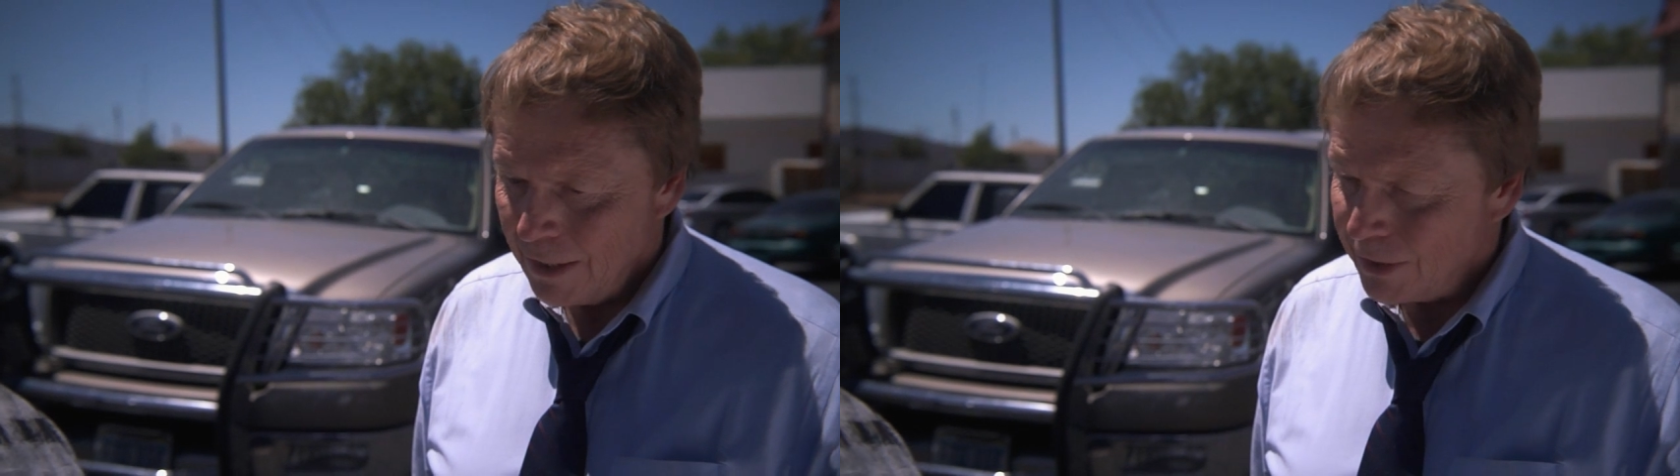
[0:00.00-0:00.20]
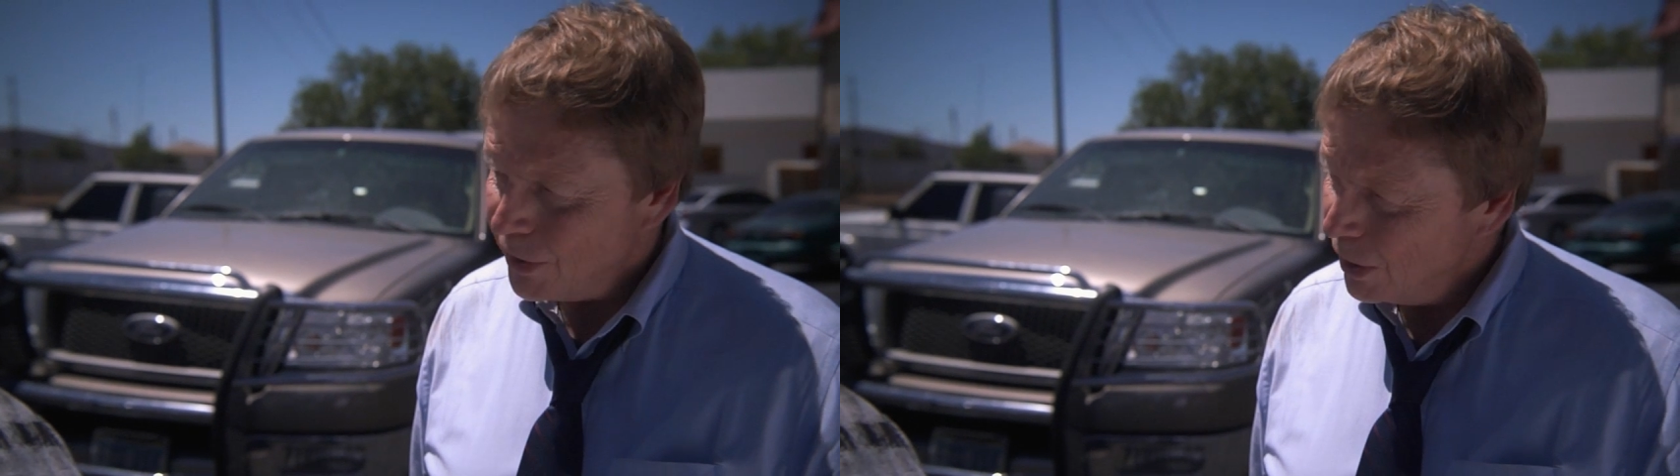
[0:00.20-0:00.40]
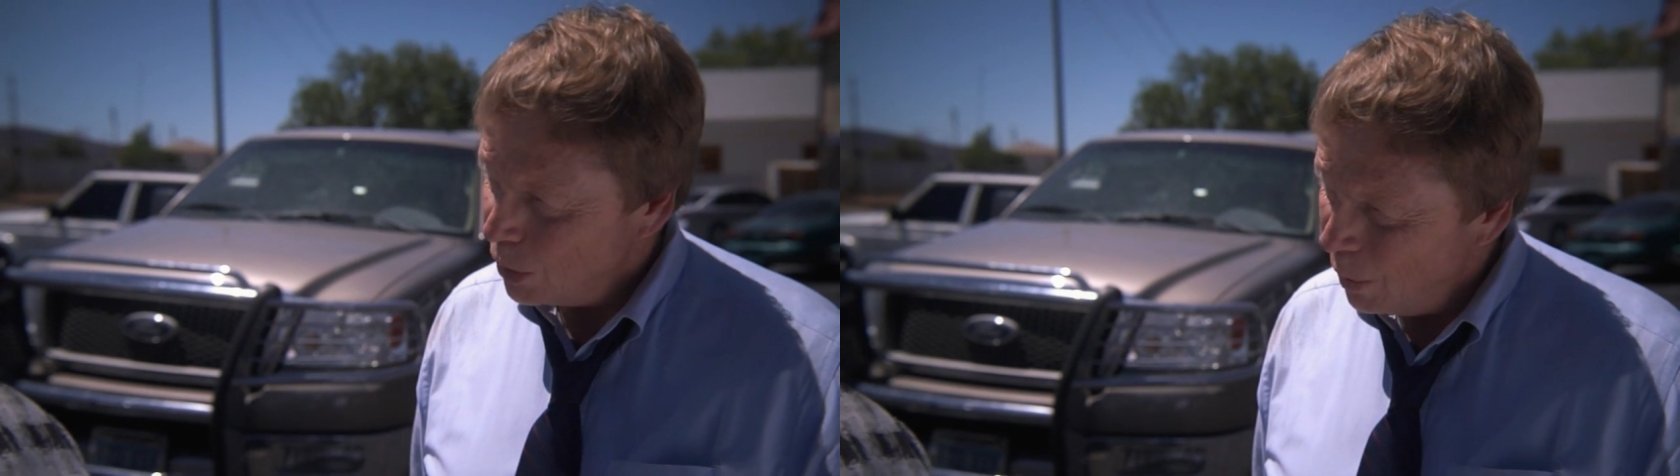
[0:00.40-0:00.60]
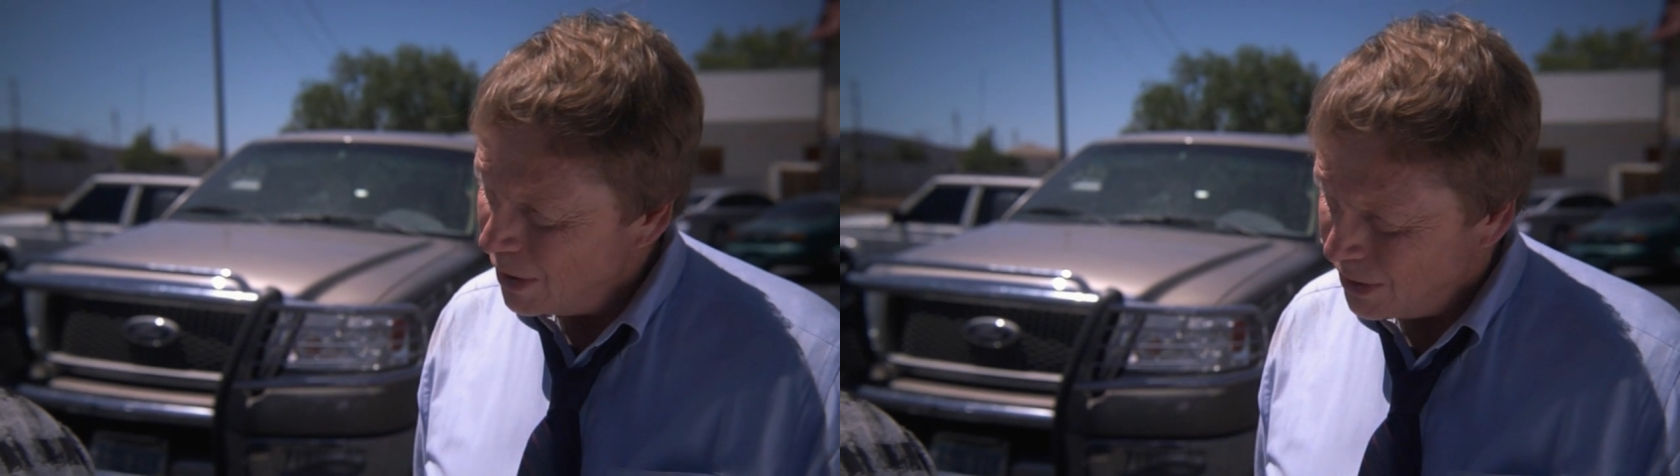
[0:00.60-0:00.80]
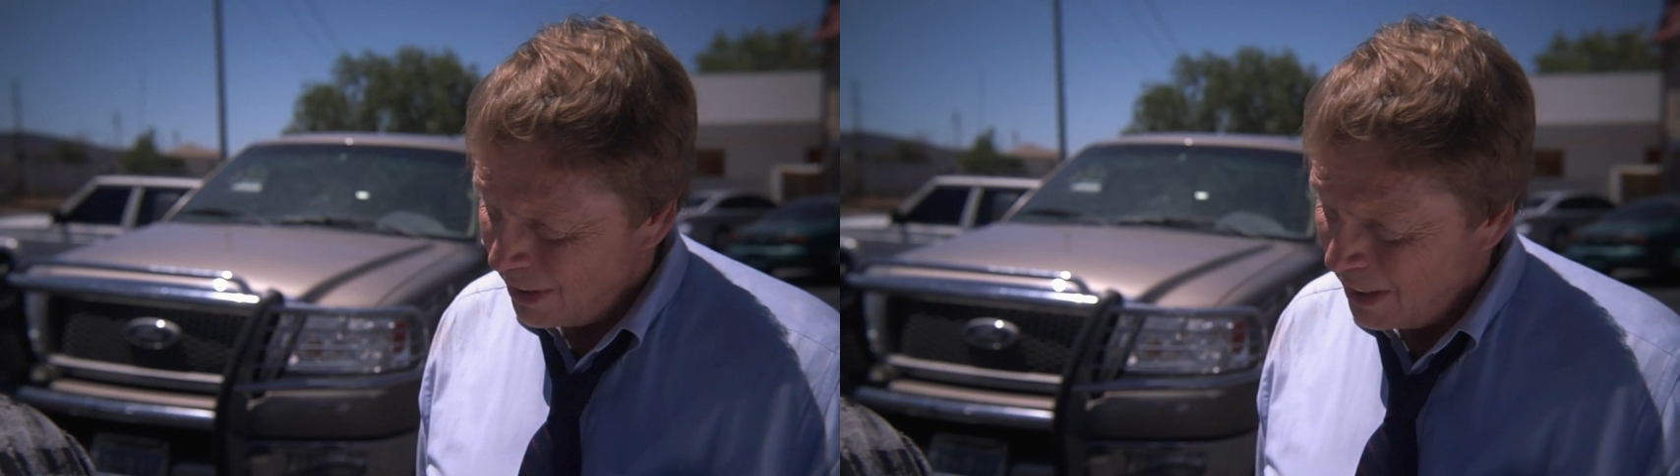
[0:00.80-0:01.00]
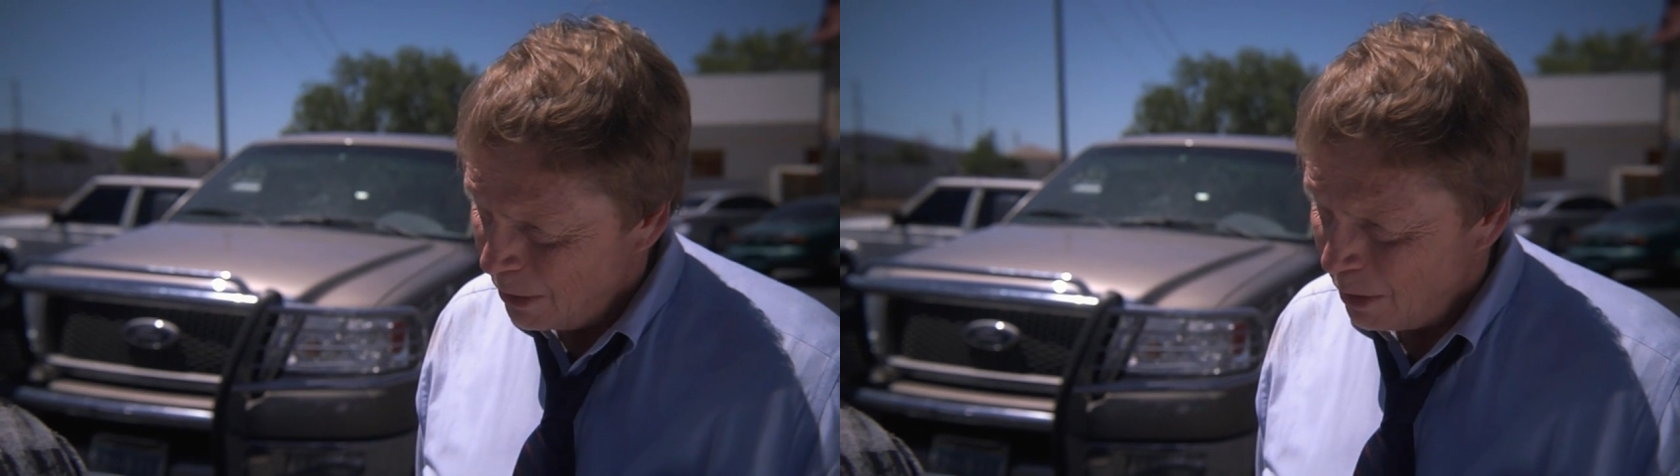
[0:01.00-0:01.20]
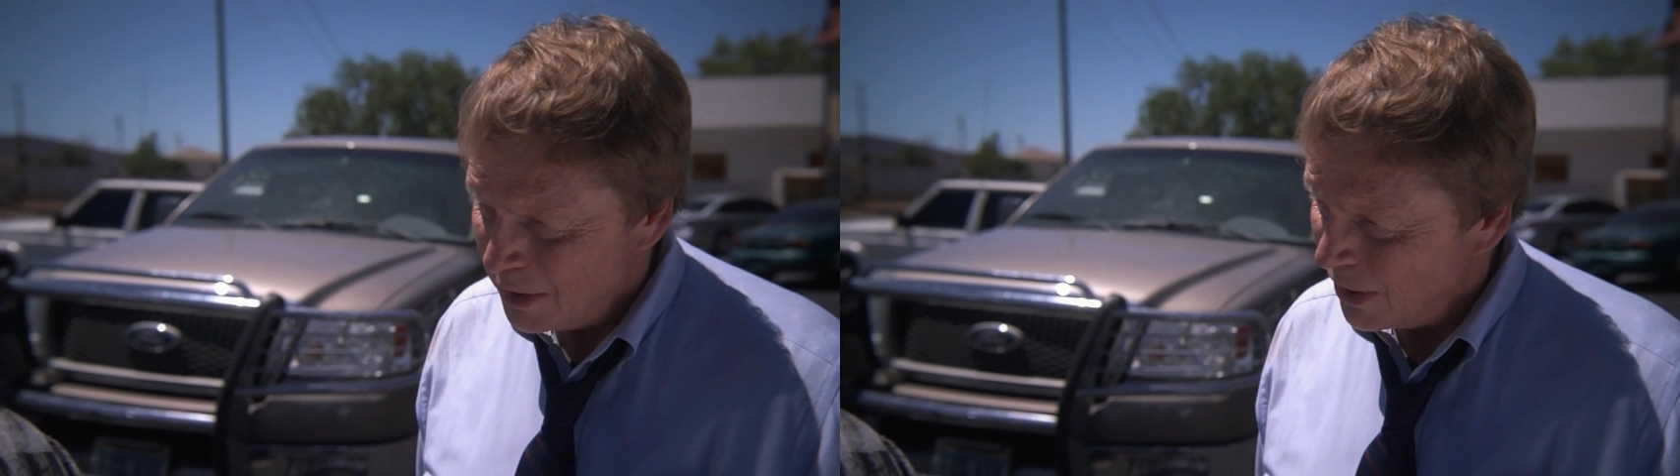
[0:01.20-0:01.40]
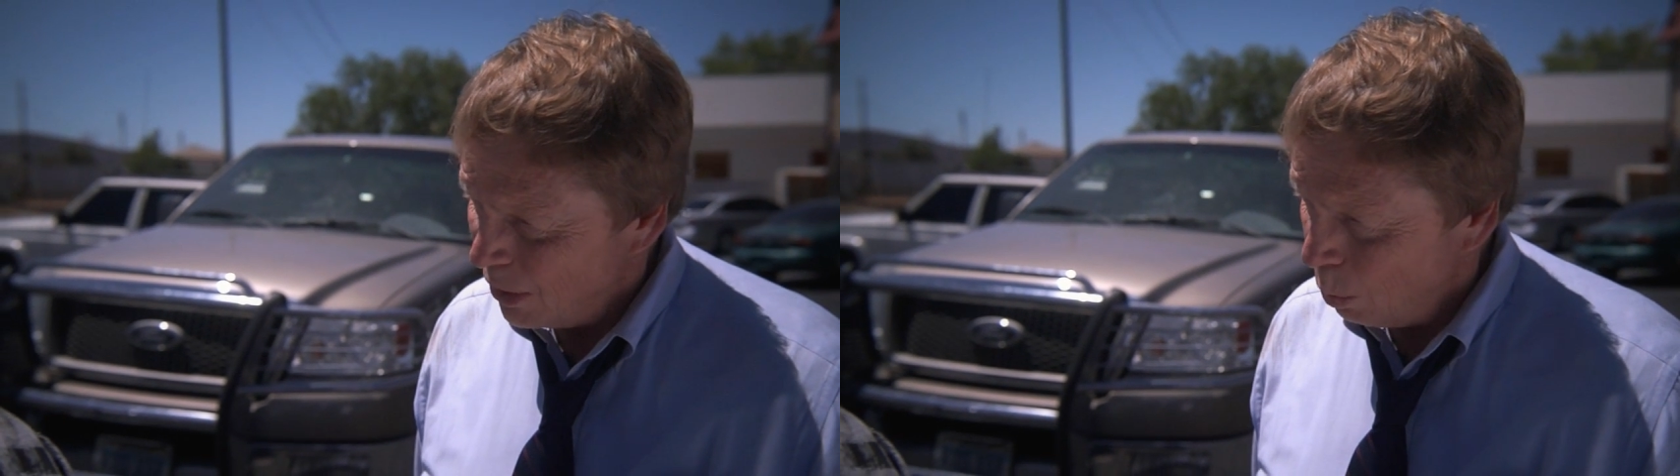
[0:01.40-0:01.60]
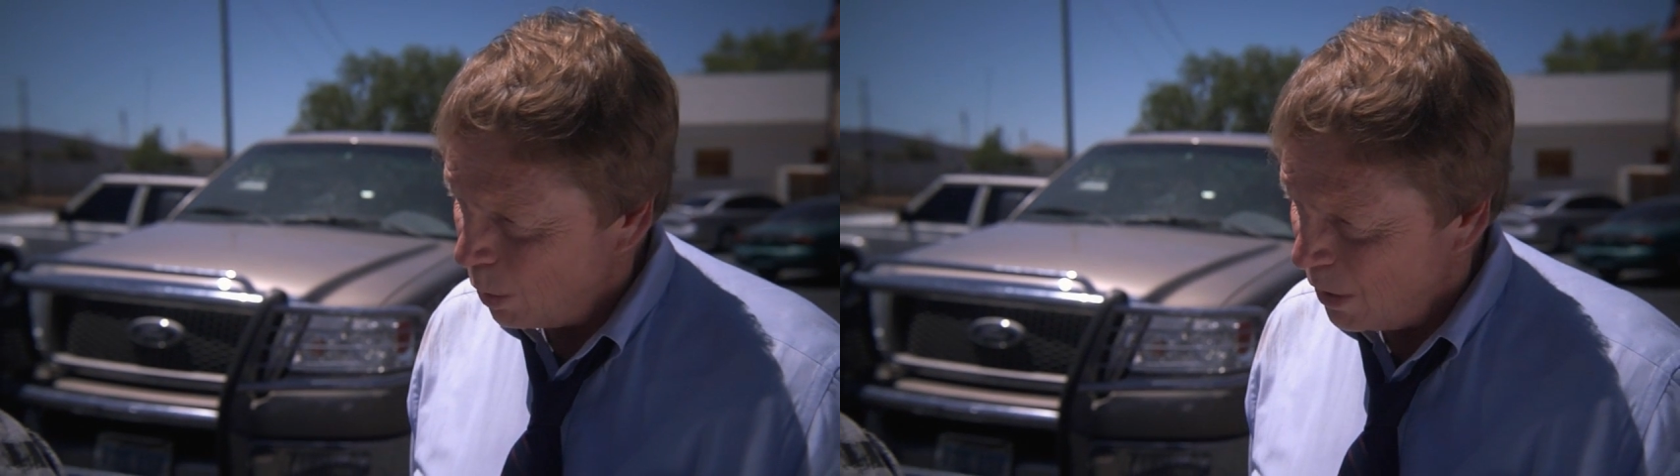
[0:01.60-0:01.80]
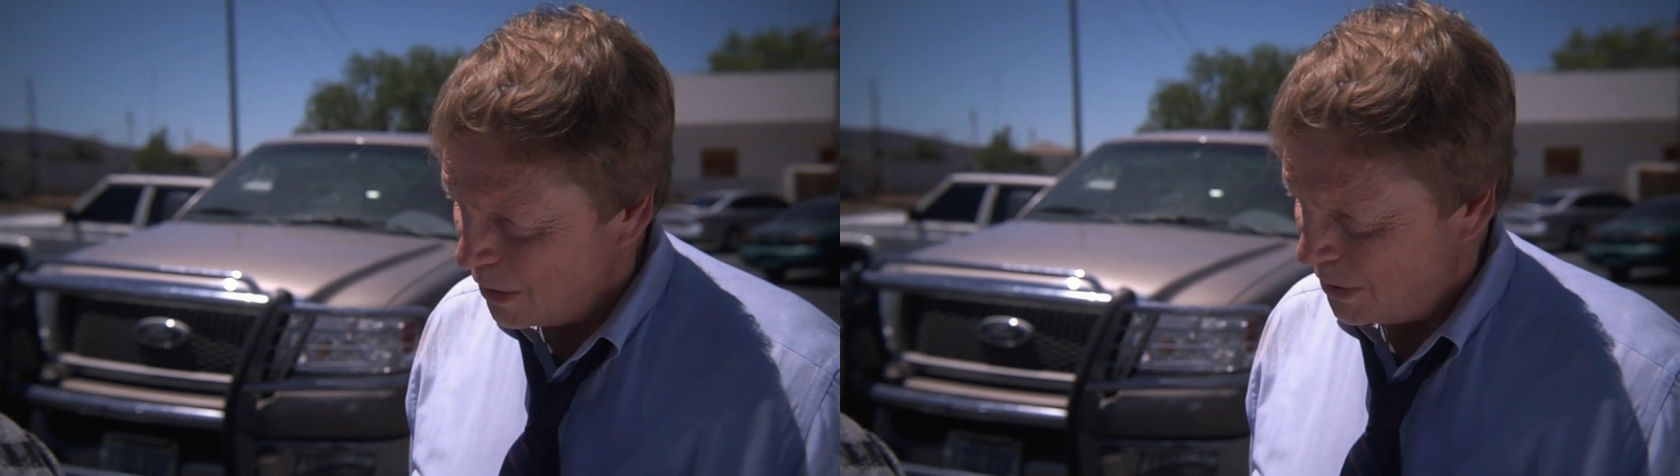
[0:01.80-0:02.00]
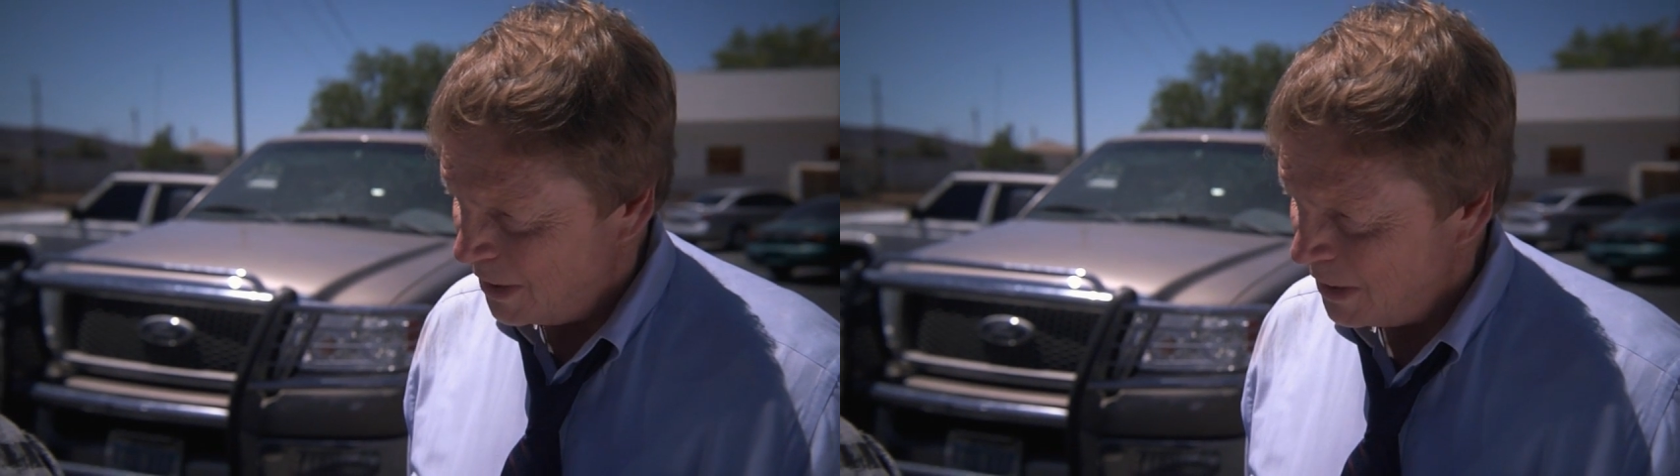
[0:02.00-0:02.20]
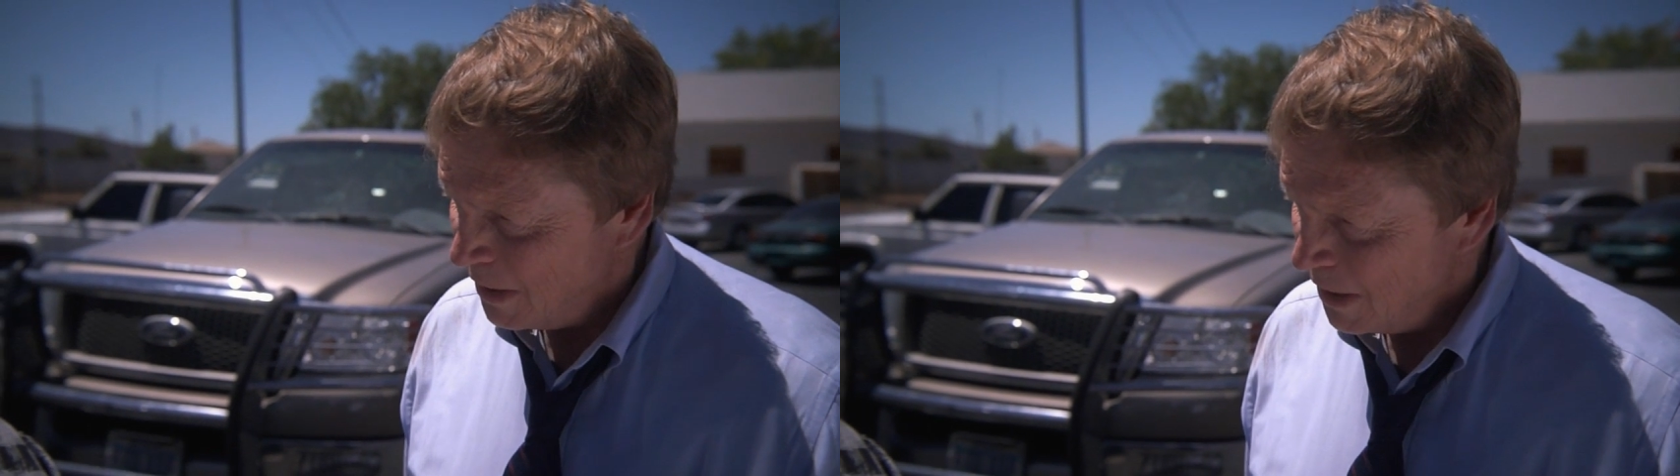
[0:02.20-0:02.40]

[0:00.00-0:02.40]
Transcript: this situation here isn't the worst.